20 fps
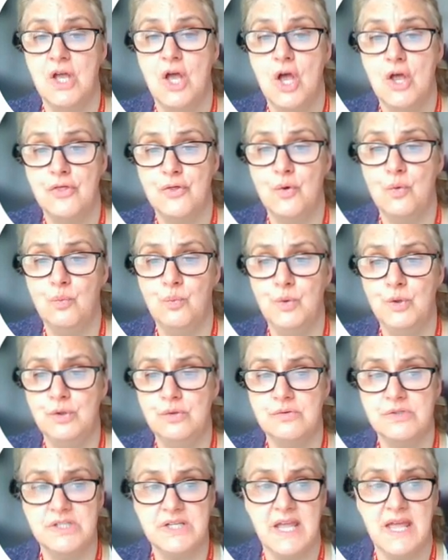Within the
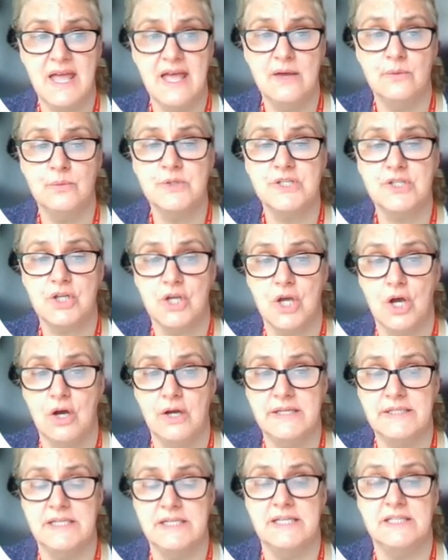case study,
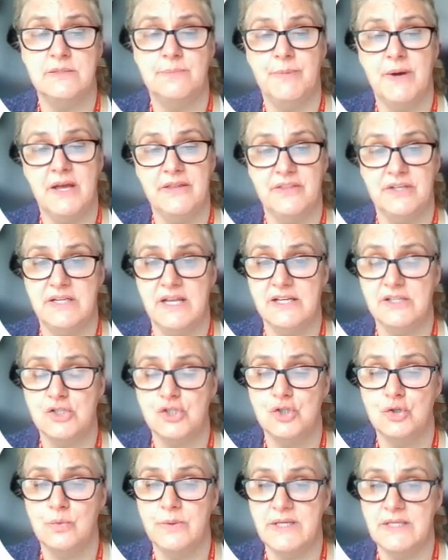it is
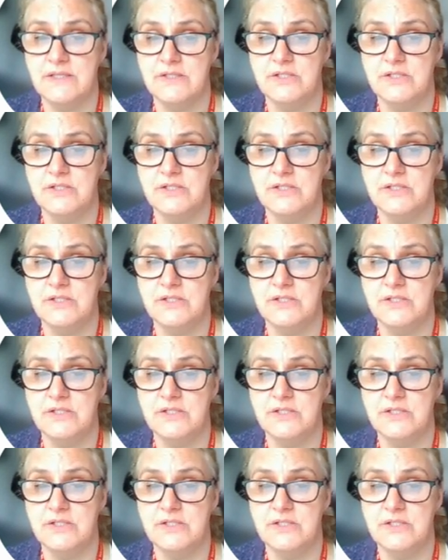evidence